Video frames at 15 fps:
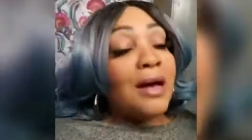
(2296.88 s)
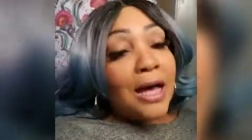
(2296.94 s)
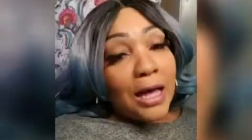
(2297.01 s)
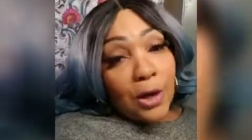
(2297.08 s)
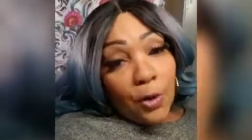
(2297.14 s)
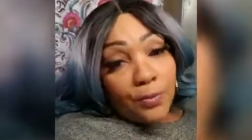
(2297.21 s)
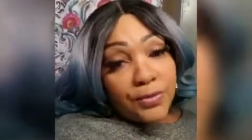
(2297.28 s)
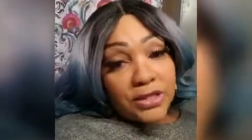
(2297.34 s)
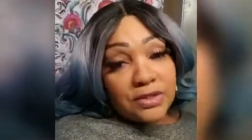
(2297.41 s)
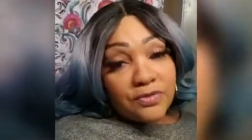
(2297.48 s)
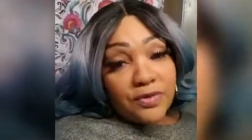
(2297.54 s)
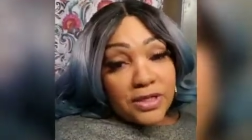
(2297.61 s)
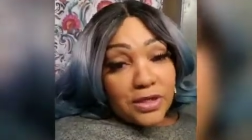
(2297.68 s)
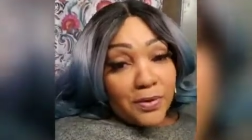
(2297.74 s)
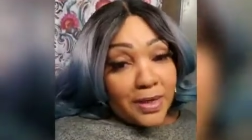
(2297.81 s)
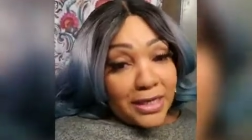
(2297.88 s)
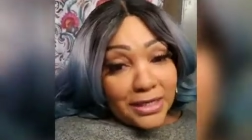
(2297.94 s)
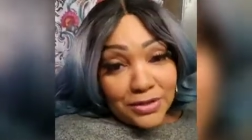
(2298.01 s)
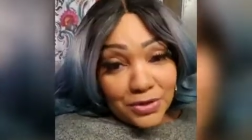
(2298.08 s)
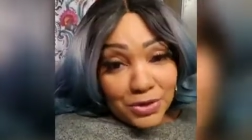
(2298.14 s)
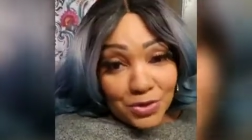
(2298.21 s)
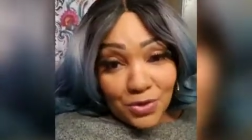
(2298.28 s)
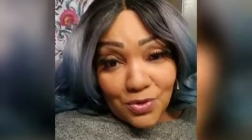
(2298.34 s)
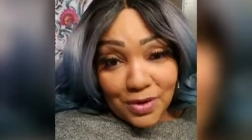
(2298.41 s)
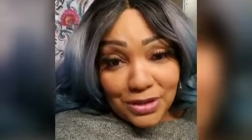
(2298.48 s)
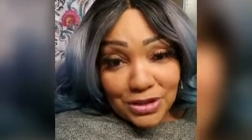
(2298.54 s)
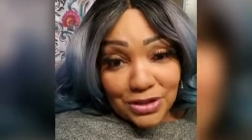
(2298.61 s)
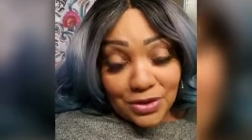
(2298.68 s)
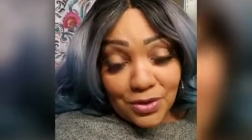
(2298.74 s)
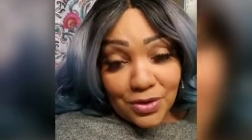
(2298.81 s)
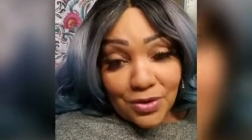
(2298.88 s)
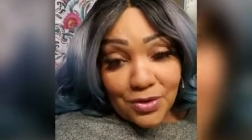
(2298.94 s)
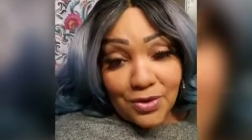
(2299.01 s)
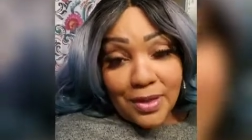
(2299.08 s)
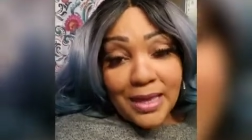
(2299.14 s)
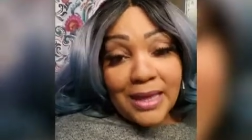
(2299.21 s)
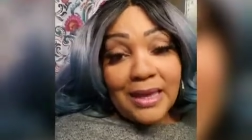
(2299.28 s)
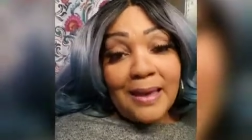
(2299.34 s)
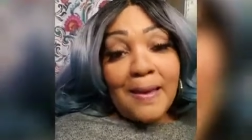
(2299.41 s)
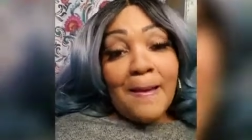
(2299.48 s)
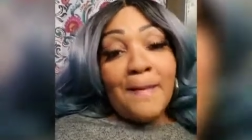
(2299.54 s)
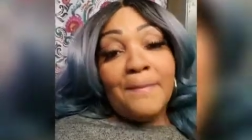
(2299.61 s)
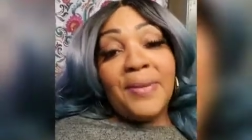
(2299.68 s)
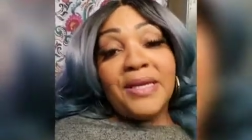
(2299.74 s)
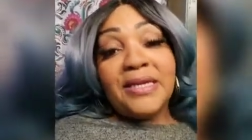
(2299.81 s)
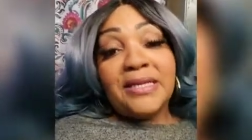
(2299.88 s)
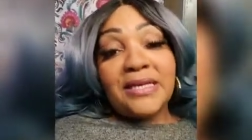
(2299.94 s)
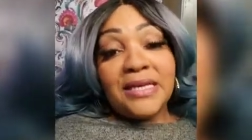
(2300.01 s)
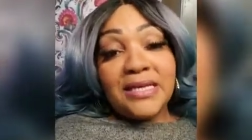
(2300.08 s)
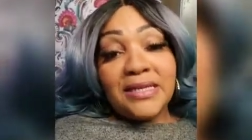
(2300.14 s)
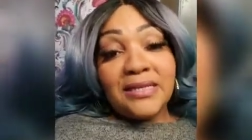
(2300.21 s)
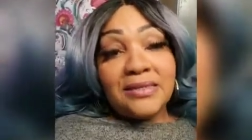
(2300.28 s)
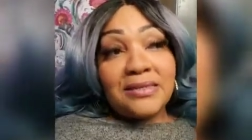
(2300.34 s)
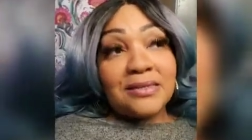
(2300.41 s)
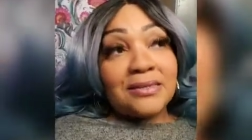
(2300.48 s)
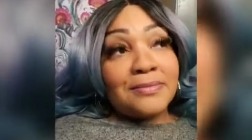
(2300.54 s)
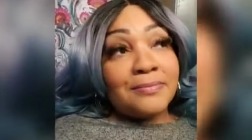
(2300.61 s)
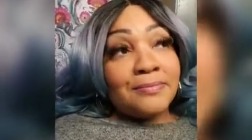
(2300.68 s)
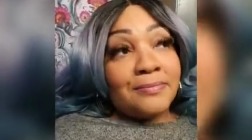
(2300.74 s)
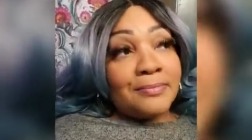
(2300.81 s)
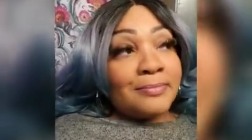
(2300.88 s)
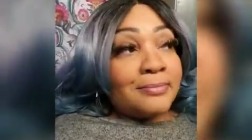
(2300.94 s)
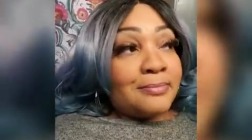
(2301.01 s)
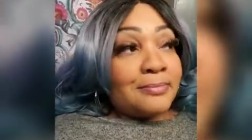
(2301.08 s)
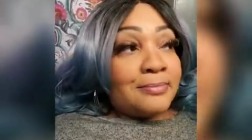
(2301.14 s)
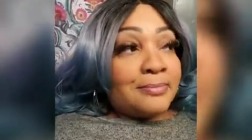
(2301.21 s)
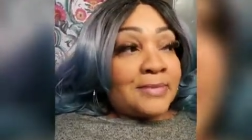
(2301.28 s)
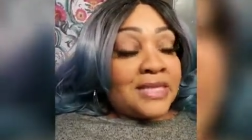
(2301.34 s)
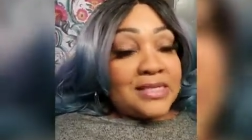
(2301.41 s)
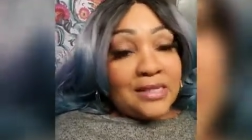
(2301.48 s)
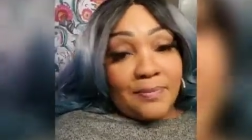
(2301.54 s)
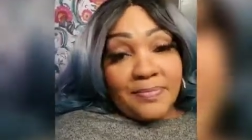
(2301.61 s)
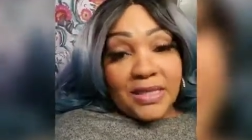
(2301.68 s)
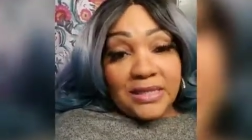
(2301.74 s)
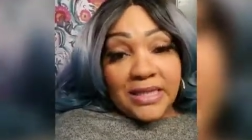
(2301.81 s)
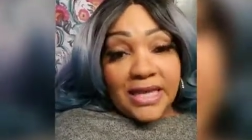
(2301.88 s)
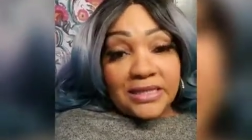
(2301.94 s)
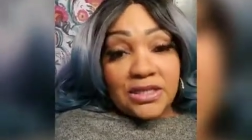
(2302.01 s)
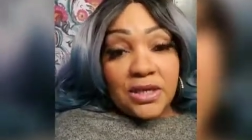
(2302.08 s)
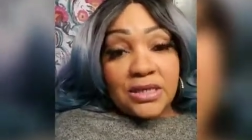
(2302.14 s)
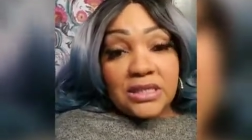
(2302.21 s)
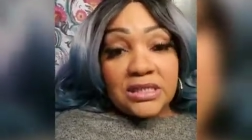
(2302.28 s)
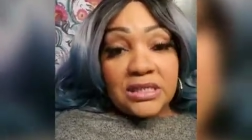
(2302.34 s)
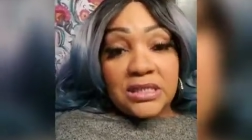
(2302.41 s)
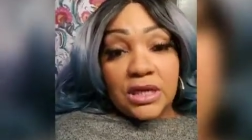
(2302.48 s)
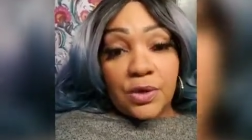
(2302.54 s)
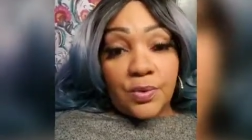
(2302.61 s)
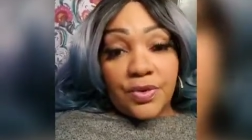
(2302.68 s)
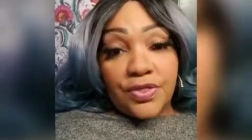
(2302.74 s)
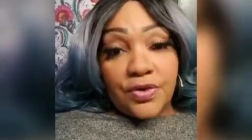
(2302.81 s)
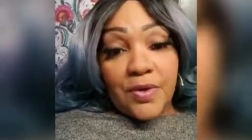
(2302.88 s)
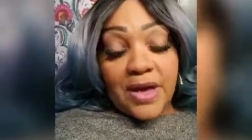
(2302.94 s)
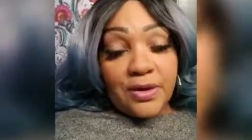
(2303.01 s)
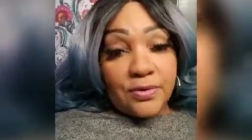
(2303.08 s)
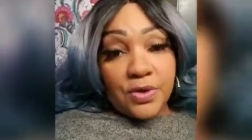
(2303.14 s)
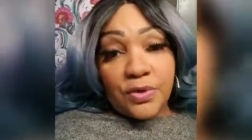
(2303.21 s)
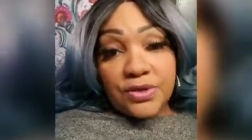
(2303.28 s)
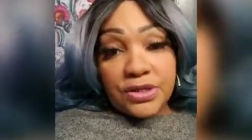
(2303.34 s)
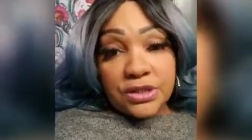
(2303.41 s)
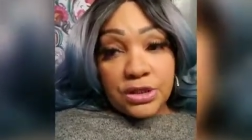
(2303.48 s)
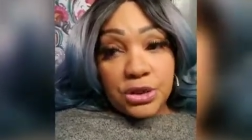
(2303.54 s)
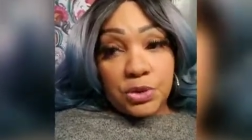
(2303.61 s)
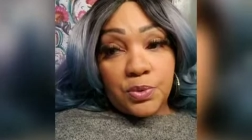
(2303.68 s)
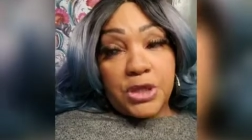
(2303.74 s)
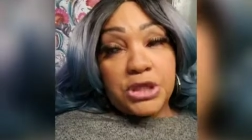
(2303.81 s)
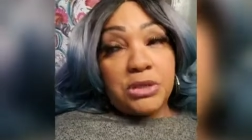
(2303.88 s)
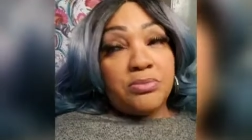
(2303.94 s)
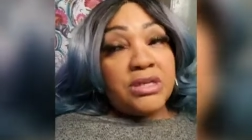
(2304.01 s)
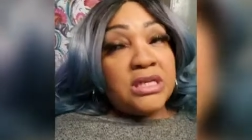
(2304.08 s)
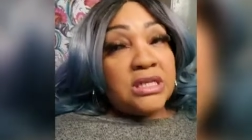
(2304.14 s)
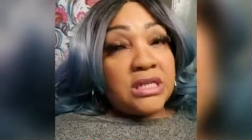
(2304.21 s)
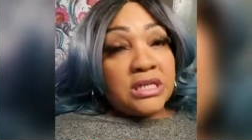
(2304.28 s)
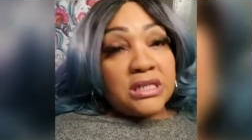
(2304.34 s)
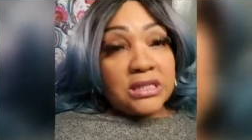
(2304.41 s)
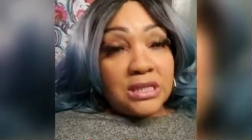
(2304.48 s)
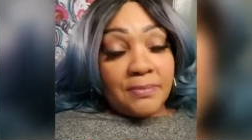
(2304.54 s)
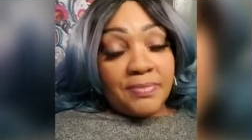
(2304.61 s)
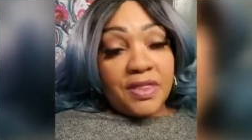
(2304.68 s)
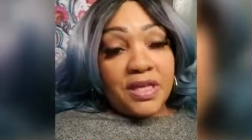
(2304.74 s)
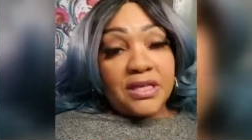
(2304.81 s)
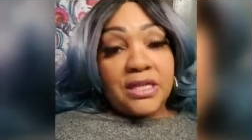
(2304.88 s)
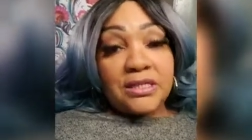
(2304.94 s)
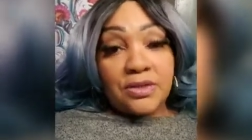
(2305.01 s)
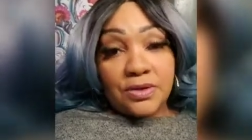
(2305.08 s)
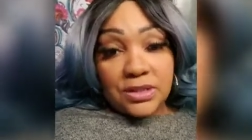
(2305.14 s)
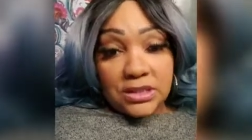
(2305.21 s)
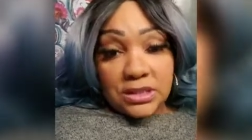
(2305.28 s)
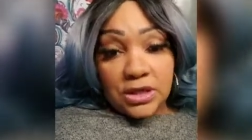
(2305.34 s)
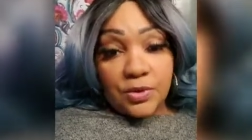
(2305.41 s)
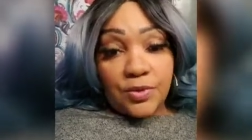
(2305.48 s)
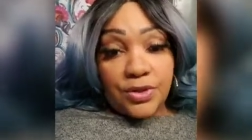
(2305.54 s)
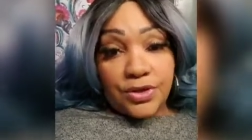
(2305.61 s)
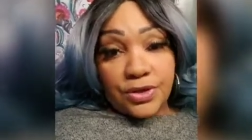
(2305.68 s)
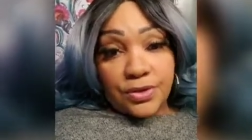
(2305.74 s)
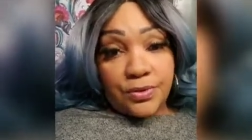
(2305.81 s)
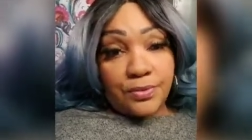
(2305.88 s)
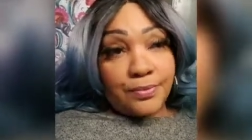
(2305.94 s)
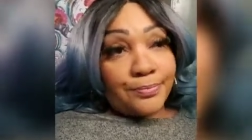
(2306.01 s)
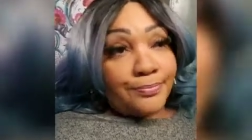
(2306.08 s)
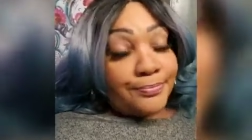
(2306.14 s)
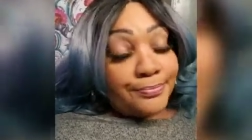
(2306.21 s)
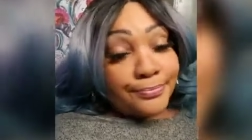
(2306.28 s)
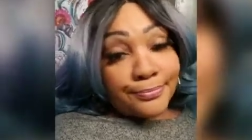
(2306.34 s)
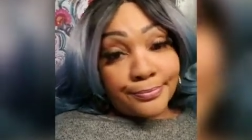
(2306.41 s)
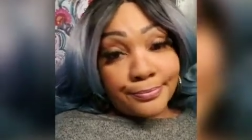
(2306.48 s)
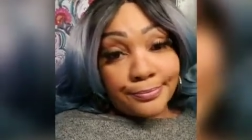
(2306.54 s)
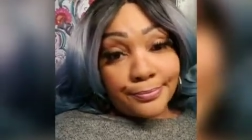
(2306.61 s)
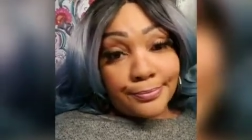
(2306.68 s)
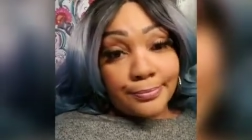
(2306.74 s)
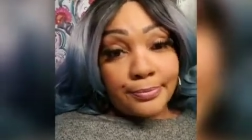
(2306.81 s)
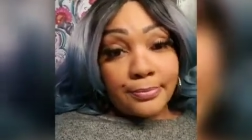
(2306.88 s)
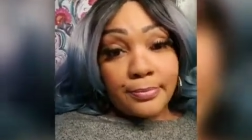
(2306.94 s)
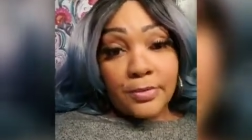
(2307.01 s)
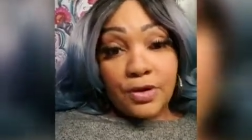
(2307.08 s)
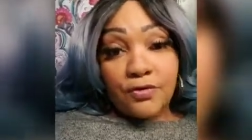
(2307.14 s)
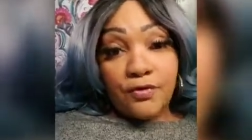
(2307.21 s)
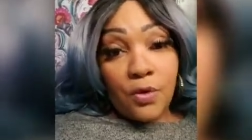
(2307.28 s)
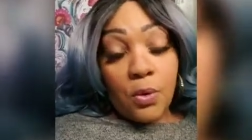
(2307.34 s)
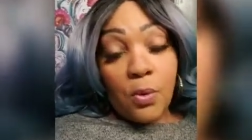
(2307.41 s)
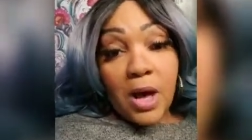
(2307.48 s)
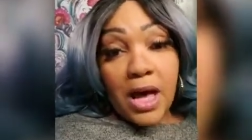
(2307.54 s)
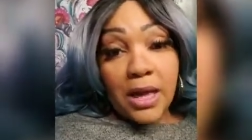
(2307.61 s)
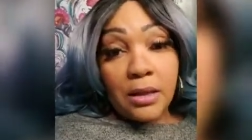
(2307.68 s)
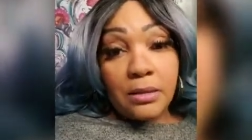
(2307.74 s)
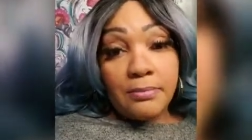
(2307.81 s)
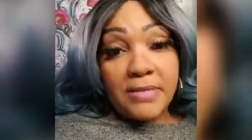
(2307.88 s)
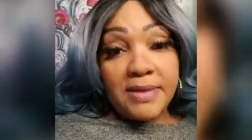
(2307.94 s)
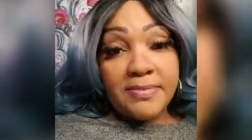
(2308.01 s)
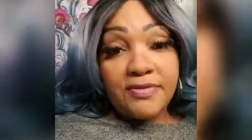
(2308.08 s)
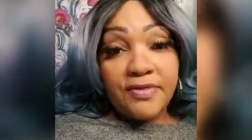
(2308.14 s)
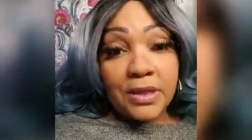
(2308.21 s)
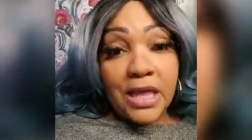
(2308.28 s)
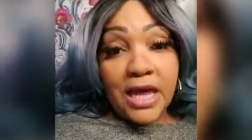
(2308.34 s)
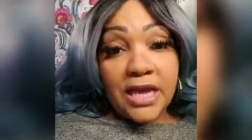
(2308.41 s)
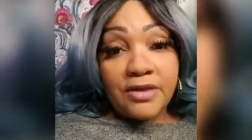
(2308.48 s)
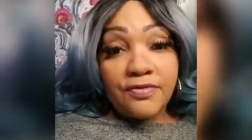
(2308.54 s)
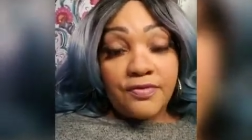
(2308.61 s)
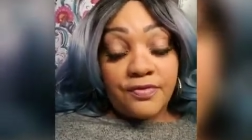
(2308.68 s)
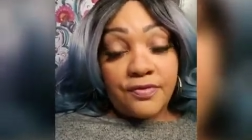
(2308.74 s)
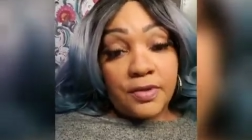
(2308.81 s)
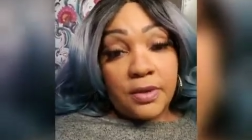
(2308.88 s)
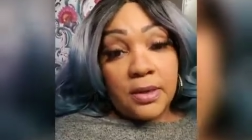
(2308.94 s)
I hope this video answered your question, girl. But it is something that's going to stick with you. I don't know your situation, but it is something that's going to stick with you for a while, maybe for life.